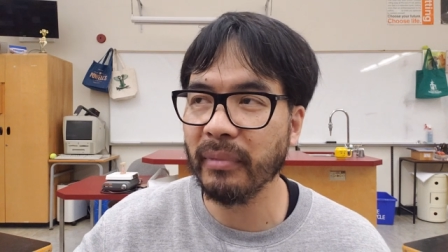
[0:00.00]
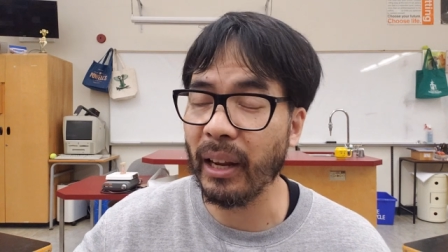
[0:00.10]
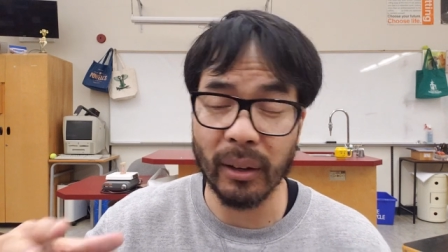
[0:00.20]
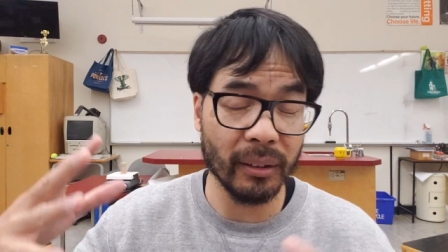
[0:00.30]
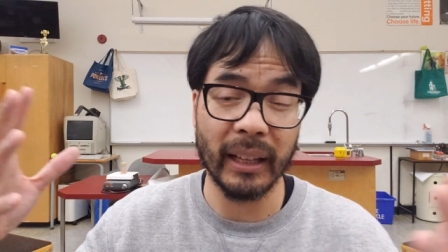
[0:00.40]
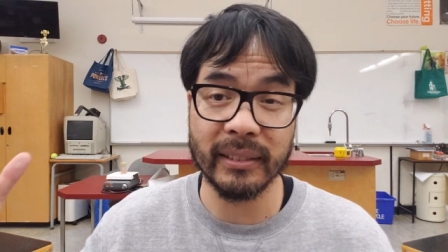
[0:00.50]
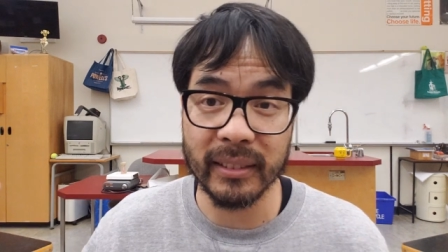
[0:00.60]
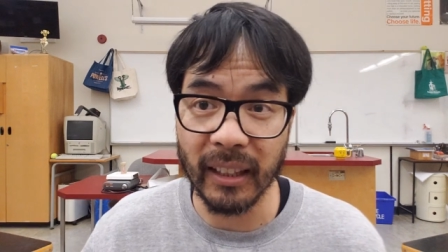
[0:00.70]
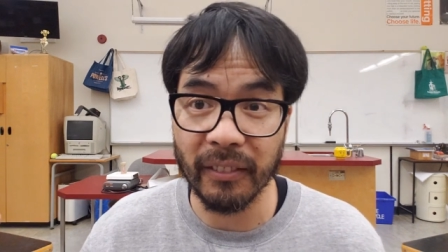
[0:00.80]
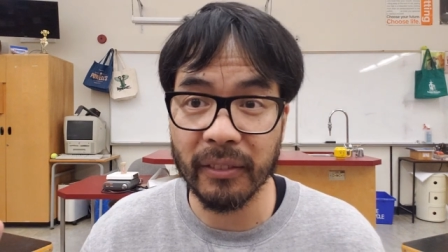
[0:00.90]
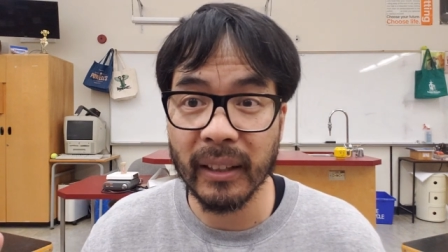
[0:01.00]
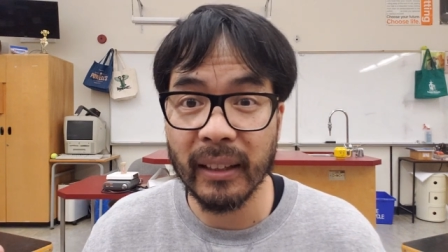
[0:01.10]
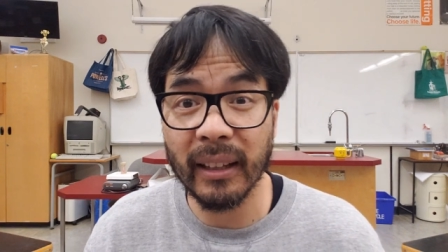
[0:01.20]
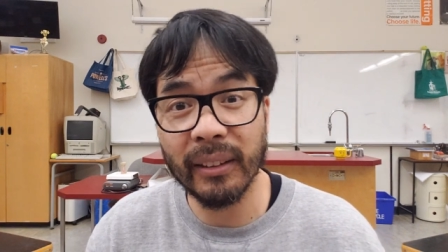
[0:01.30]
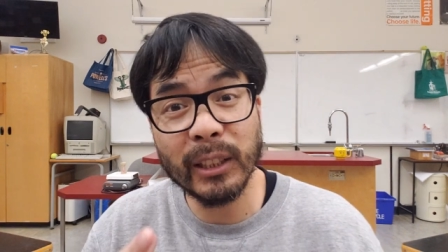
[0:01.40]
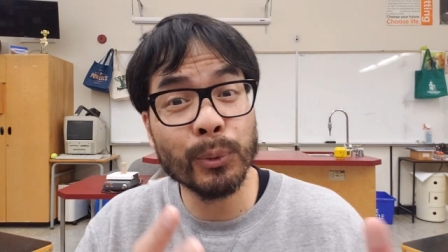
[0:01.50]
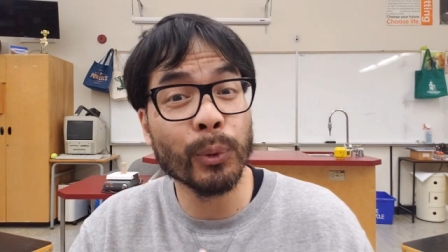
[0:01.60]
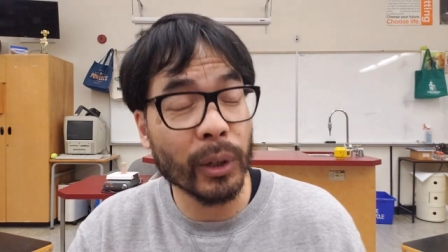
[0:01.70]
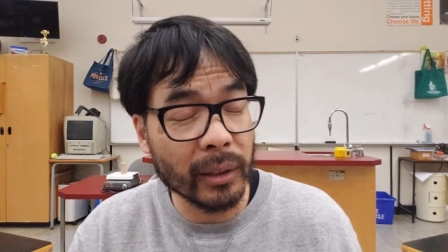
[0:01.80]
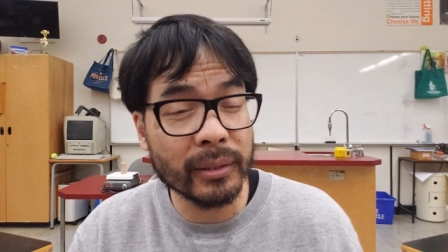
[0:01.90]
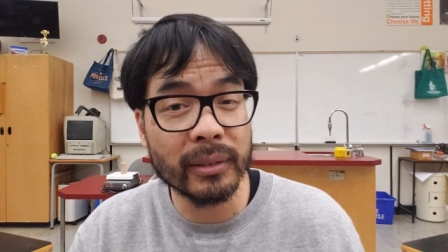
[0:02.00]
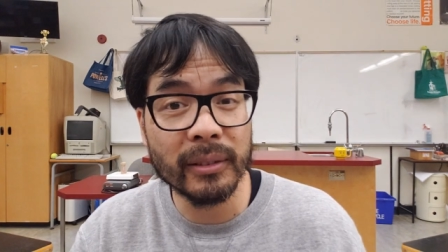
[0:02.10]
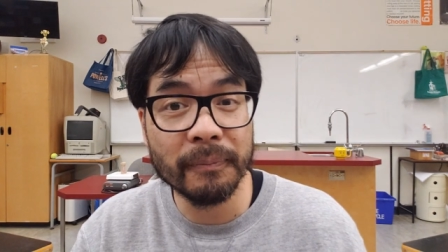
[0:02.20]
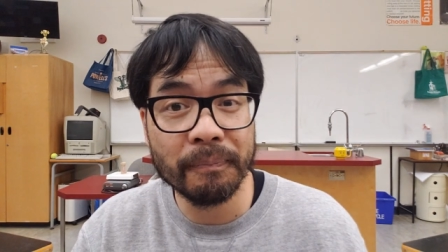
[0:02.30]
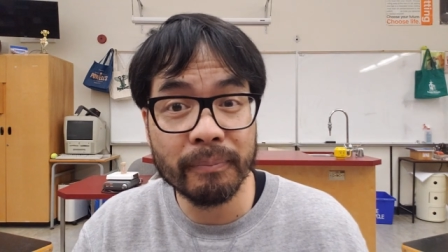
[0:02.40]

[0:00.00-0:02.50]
and all that stuff. Now, this works,